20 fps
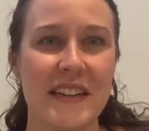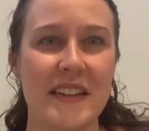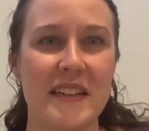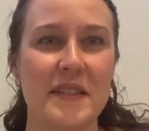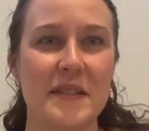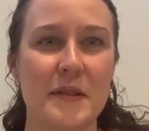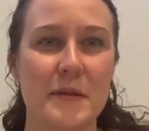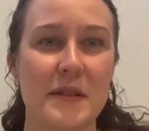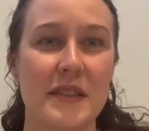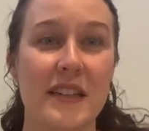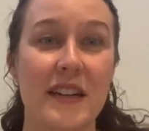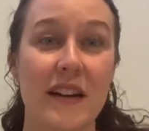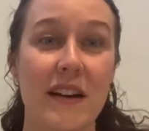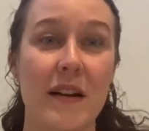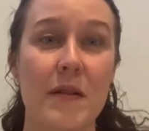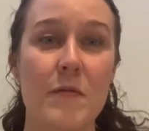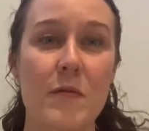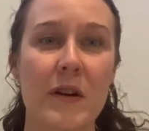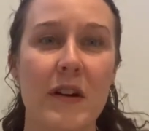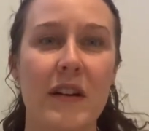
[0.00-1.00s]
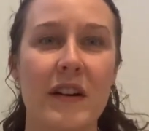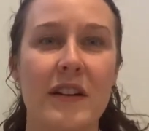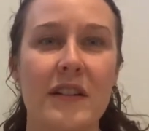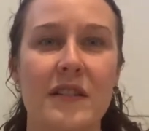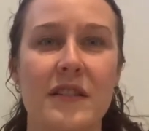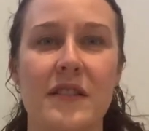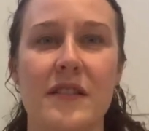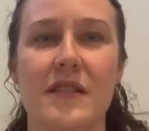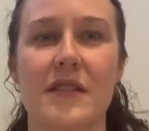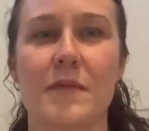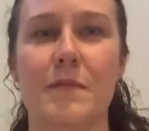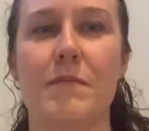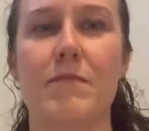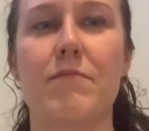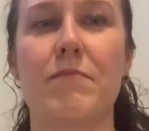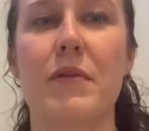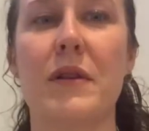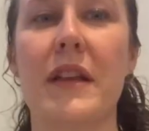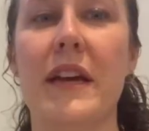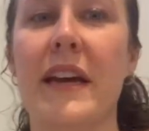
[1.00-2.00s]
So today I'm wearing just a
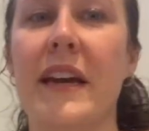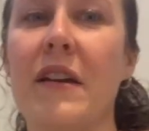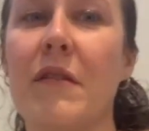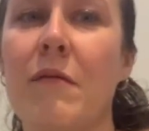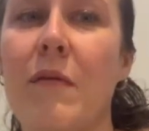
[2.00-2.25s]
plain